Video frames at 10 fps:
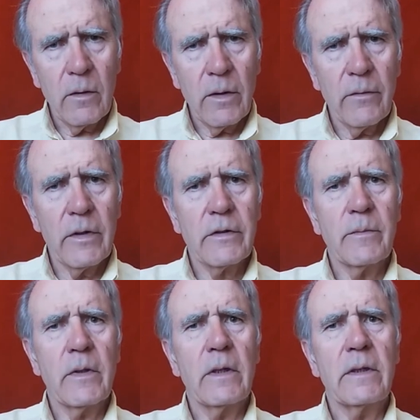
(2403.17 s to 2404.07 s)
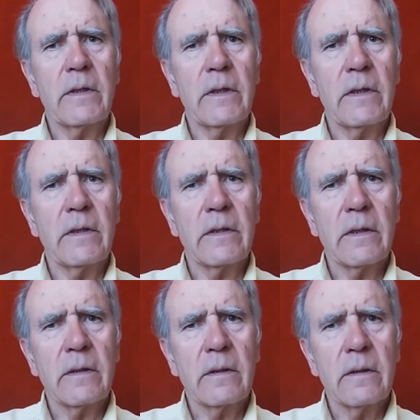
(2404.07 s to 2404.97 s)
however small it is,
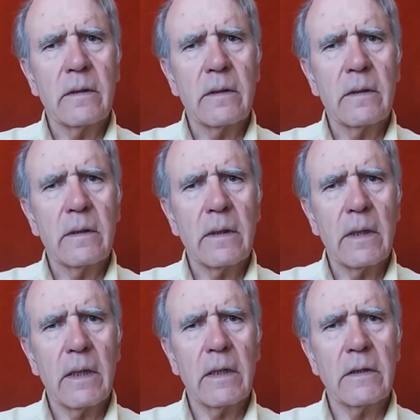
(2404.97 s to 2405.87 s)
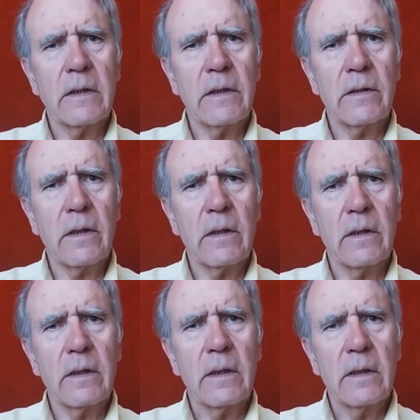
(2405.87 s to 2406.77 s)
as
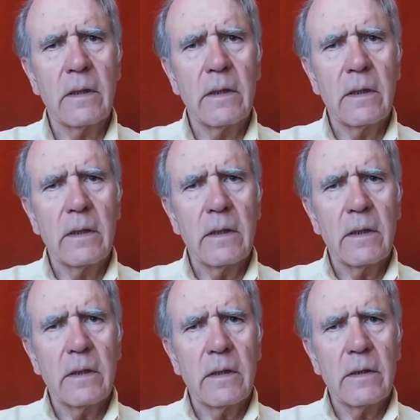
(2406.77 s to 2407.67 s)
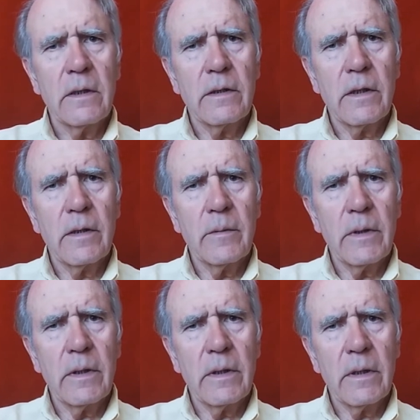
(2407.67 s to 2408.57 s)
little,
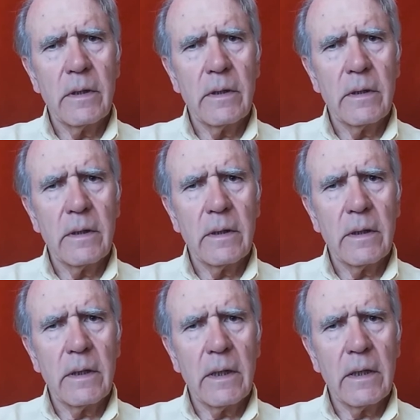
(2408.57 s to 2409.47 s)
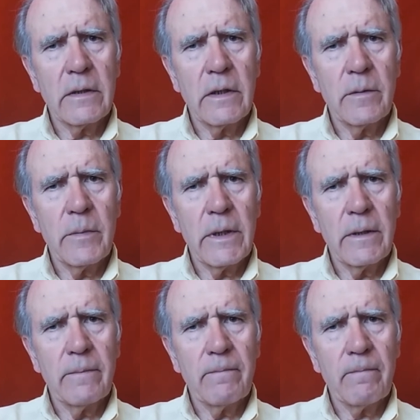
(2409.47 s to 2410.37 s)
determined as it
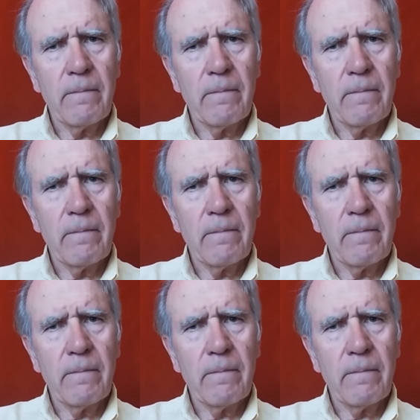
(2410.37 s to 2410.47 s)
be.